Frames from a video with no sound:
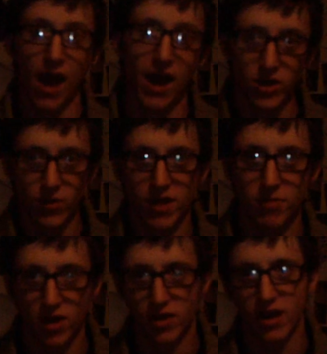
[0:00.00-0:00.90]
and you end
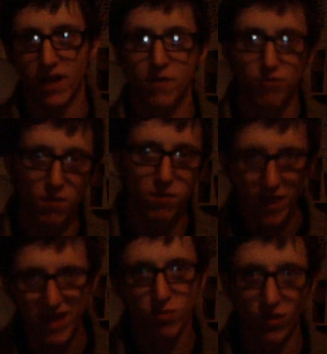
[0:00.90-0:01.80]
up in Underland. The problem
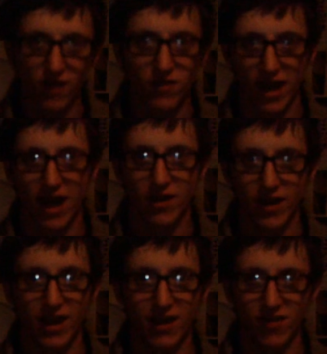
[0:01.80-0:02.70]
is with
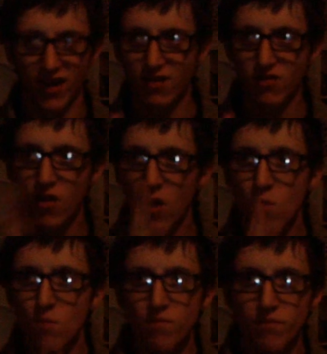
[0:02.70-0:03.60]
Underland is it's
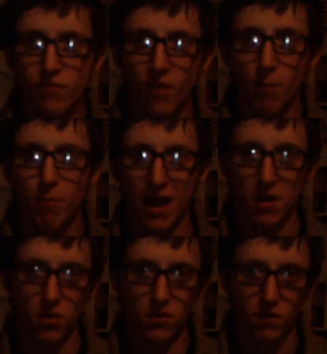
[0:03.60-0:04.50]

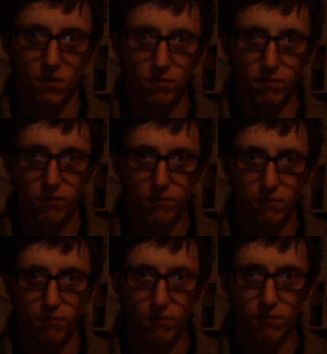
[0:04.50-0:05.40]
backwards.
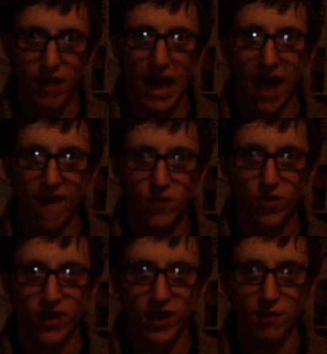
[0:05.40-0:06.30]

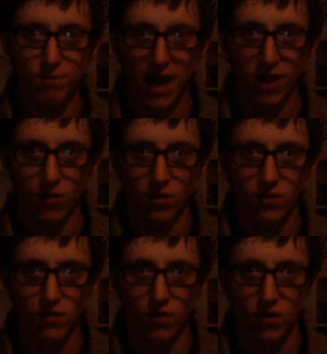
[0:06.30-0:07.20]
Everything is backwards.